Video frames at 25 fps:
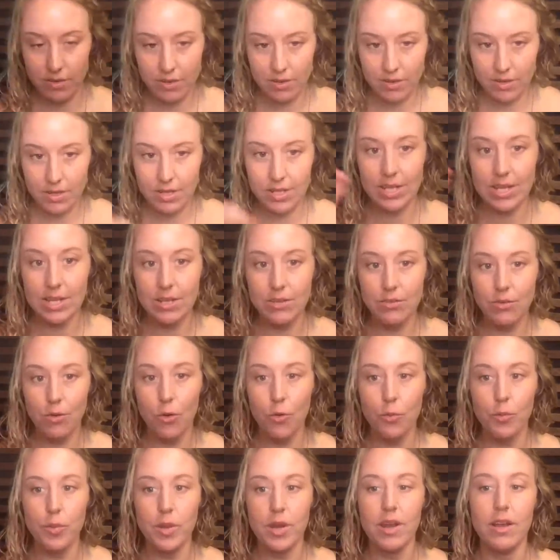click to
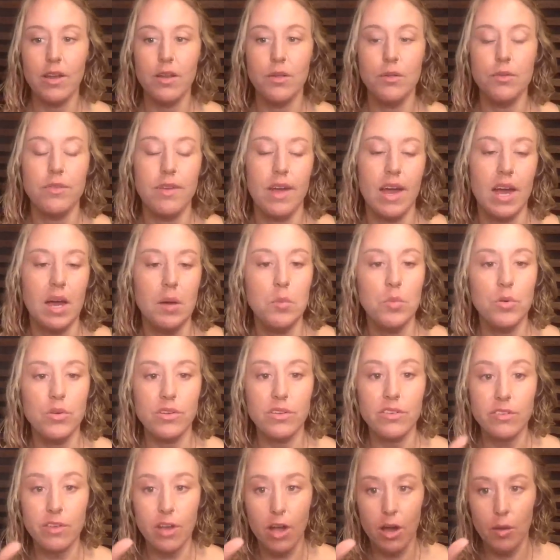open a new tab or
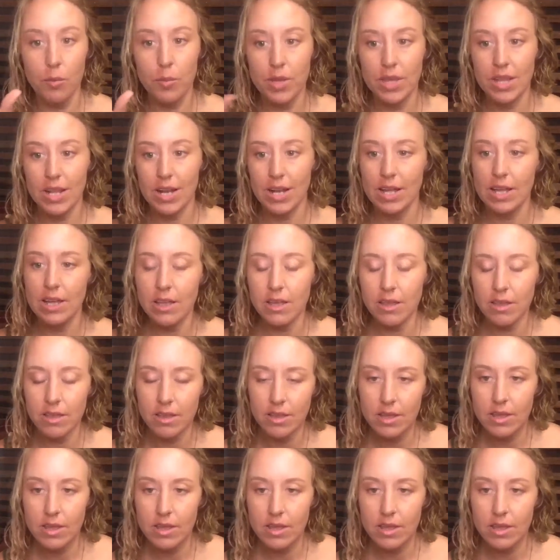just copy the link.